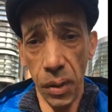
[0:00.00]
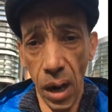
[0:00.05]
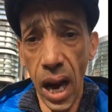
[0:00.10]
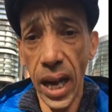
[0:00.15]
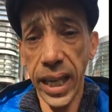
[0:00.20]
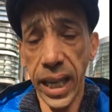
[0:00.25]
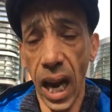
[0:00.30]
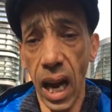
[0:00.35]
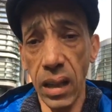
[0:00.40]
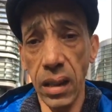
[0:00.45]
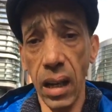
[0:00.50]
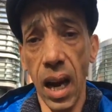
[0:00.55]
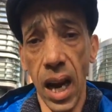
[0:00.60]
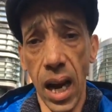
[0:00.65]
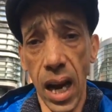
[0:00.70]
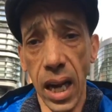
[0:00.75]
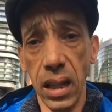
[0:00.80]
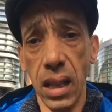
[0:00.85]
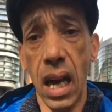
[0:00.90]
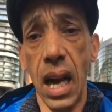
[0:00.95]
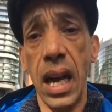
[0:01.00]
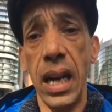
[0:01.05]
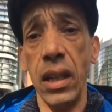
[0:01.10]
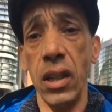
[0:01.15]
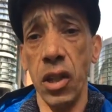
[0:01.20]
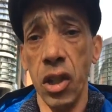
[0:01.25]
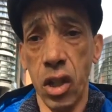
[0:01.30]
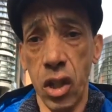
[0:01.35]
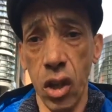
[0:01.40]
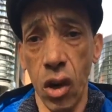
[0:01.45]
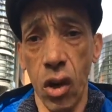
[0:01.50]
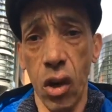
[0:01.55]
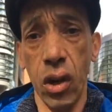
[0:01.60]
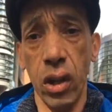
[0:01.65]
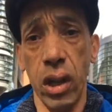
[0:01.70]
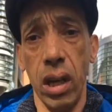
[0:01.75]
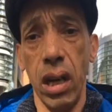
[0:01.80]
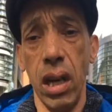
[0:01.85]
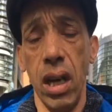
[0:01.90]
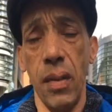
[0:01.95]
But I can highlight and show
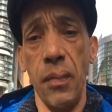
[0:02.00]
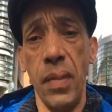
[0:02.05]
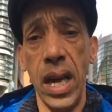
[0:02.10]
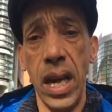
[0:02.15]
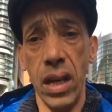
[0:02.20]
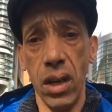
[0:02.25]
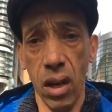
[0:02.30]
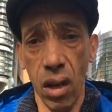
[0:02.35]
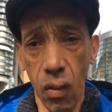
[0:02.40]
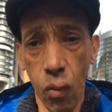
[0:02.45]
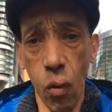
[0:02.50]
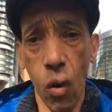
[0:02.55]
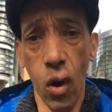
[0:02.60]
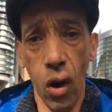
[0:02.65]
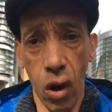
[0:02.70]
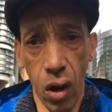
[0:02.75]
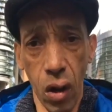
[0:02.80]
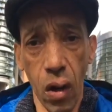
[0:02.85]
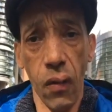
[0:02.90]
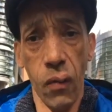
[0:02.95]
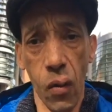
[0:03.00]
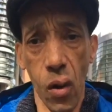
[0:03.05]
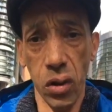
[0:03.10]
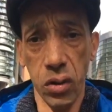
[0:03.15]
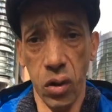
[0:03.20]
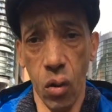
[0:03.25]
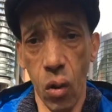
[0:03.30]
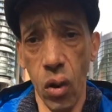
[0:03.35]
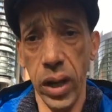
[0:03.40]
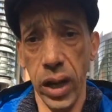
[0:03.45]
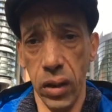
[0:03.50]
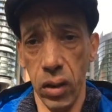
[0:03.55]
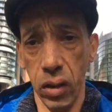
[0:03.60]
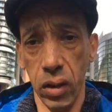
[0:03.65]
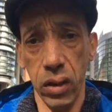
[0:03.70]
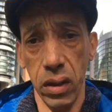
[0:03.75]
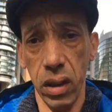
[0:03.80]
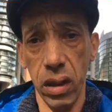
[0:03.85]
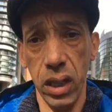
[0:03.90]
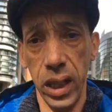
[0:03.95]
you and make you aware of what's going
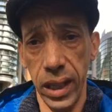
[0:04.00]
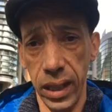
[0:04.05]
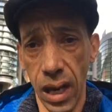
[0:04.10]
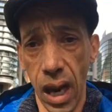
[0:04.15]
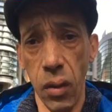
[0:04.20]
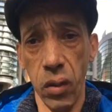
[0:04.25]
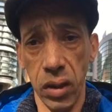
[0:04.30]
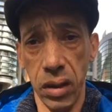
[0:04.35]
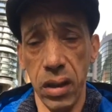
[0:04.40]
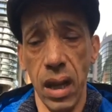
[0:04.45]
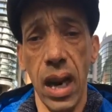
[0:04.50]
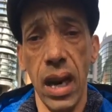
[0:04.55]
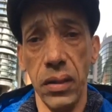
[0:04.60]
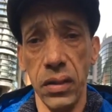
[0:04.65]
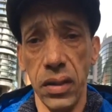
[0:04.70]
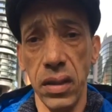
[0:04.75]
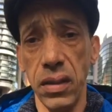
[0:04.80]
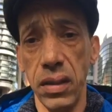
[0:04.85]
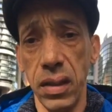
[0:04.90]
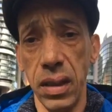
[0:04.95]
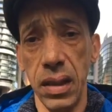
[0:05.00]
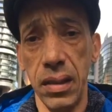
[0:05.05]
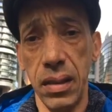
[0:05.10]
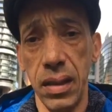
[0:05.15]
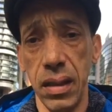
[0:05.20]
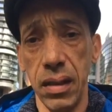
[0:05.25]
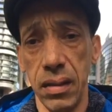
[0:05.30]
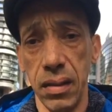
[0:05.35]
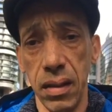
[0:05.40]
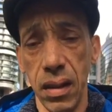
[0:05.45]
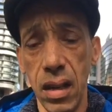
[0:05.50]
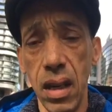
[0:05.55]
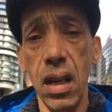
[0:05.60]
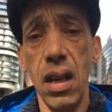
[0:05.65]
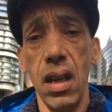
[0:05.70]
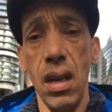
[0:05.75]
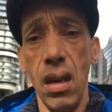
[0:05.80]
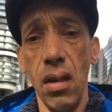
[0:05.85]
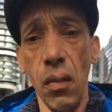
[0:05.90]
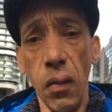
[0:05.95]
on in our towns and cities.
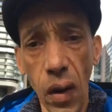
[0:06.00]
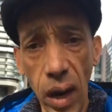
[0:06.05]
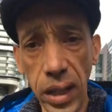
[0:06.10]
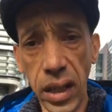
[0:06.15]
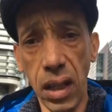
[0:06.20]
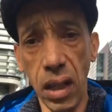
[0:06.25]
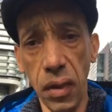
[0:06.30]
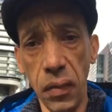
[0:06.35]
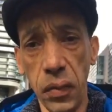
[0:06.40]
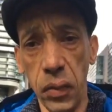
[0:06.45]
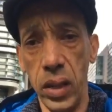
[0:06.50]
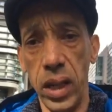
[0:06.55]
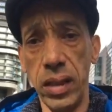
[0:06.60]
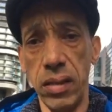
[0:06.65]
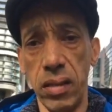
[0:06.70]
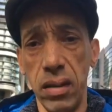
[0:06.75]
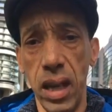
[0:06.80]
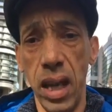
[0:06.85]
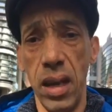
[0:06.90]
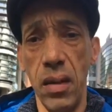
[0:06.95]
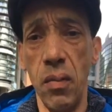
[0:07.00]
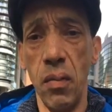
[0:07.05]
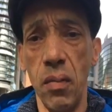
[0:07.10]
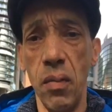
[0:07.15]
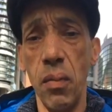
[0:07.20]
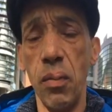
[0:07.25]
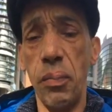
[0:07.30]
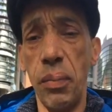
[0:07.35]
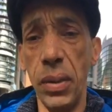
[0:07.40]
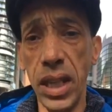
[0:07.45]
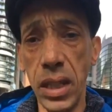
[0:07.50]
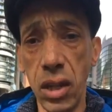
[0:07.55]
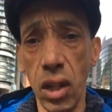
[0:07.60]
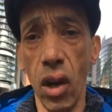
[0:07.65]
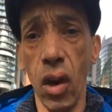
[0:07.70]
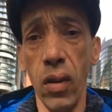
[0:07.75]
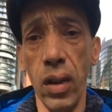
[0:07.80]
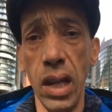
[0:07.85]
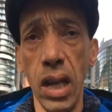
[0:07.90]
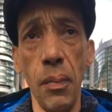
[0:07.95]
Thank you for listening. Big
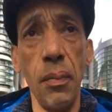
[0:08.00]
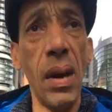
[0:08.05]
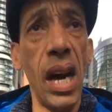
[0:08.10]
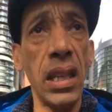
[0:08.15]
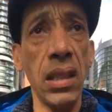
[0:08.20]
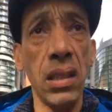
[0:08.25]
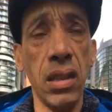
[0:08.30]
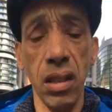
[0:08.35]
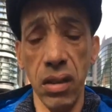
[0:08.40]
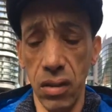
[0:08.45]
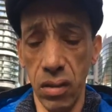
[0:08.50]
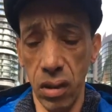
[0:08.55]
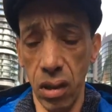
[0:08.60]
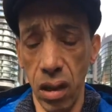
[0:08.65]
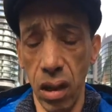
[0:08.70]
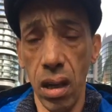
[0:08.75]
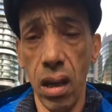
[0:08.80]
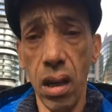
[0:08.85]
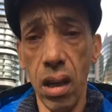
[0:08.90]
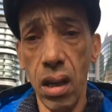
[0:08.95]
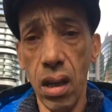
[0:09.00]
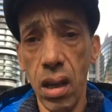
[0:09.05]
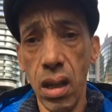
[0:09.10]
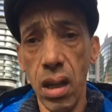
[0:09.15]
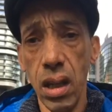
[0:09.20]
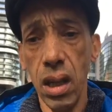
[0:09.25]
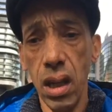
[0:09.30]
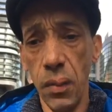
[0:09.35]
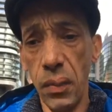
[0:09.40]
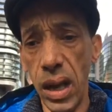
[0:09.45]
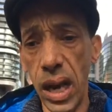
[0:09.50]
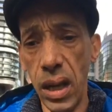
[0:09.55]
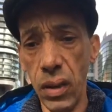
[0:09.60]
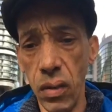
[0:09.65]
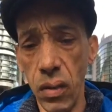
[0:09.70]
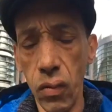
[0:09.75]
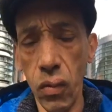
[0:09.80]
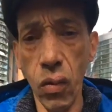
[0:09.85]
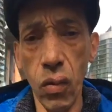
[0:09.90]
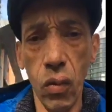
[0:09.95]
Johnny in Manchester.
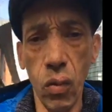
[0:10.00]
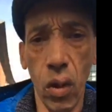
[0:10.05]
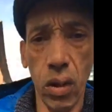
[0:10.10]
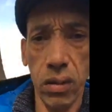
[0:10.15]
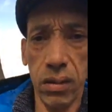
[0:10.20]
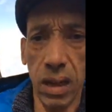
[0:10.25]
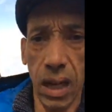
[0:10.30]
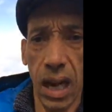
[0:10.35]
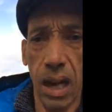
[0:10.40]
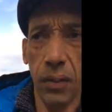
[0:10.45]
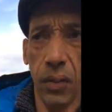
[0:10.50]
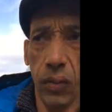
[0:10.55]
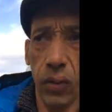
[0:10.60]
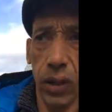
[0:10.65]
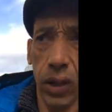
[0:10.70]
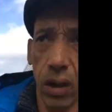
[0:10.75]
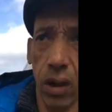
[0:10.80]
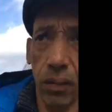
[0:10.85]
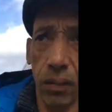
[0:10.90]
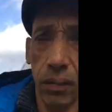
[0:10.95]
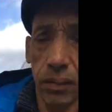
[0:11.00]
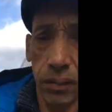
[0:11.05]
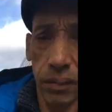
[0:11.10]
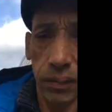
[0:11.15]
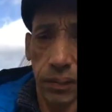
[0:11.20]
About, what time are we on?